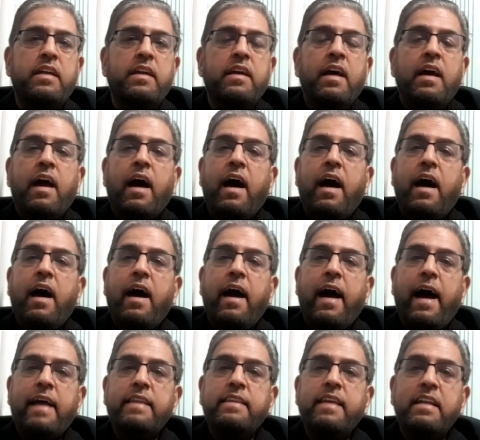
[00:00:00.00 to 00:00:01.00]
Uh, and
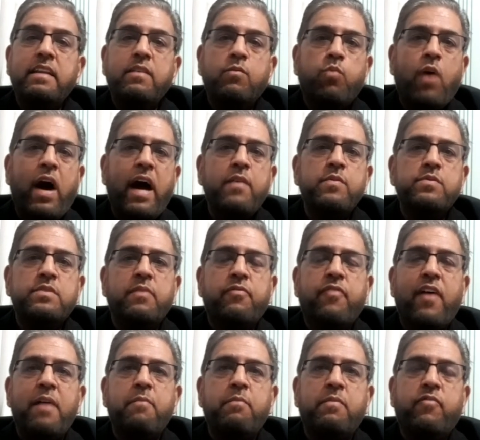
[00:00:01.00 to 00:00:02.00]
then why was the
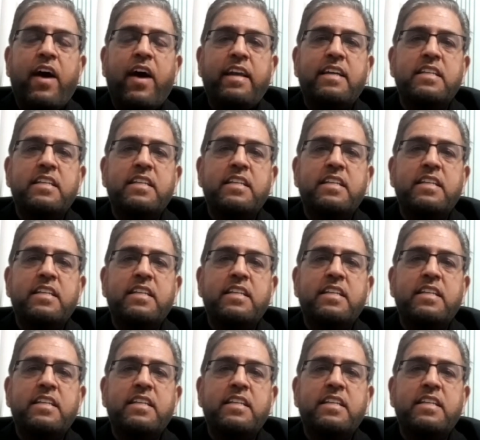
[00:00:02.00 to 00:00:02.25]
finance